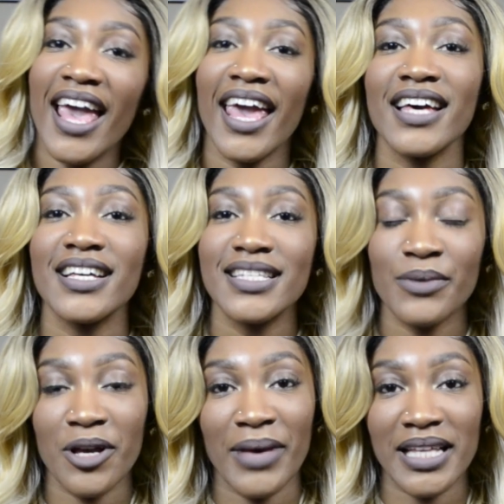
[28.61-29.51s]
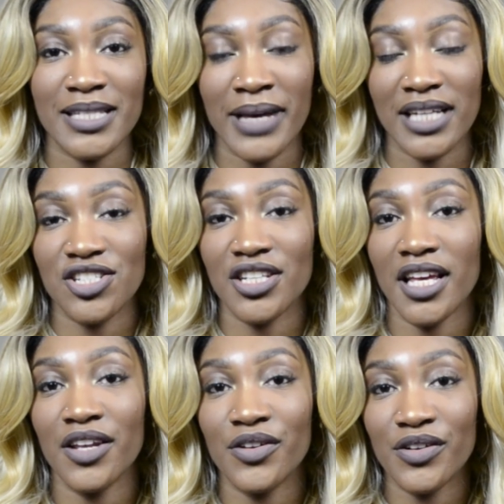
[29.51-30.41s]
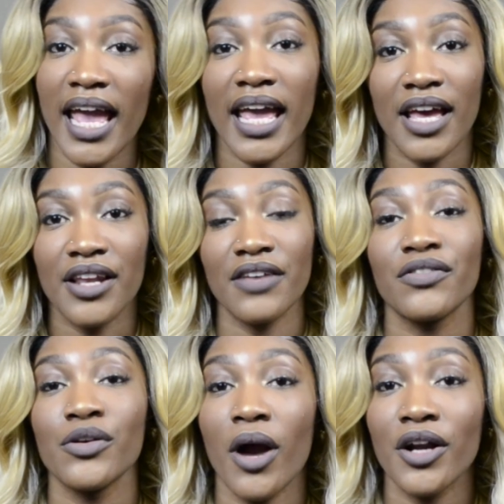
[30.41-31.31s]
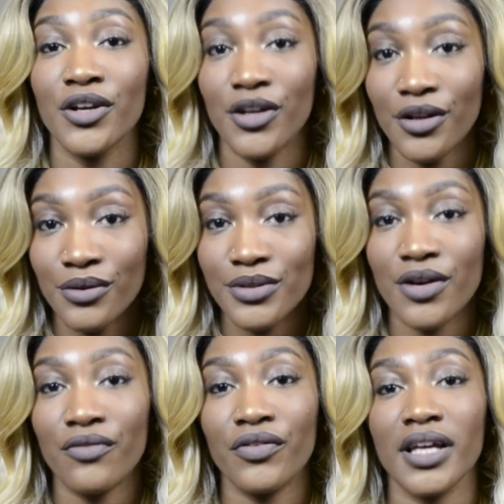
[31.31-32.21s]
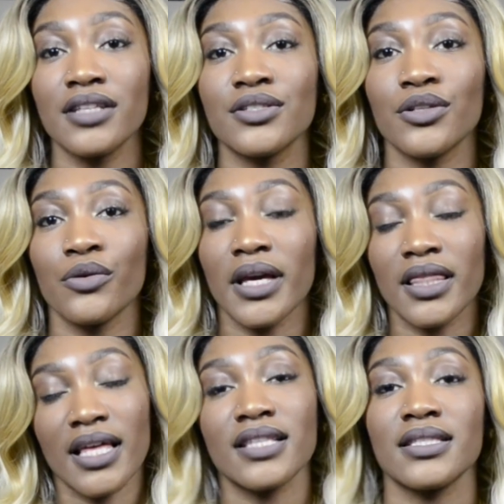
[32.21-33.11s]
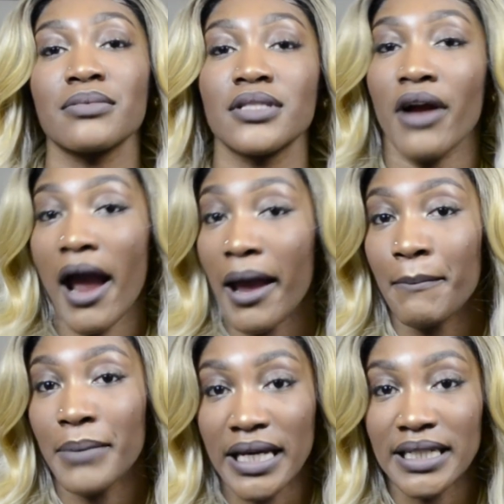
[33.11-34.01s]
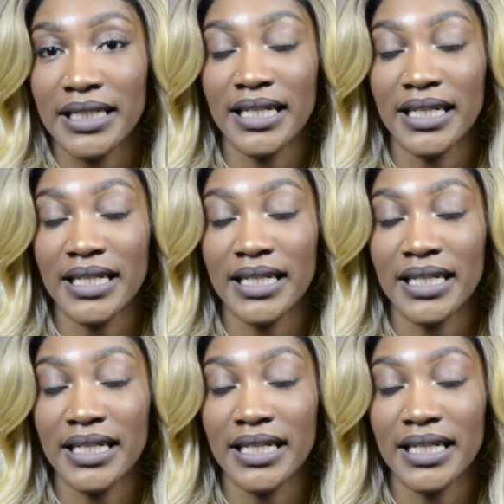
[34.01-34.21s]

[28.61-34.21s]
Hey Huns, welcome back to my channel and if you are new don't forget to hit that subscribe button.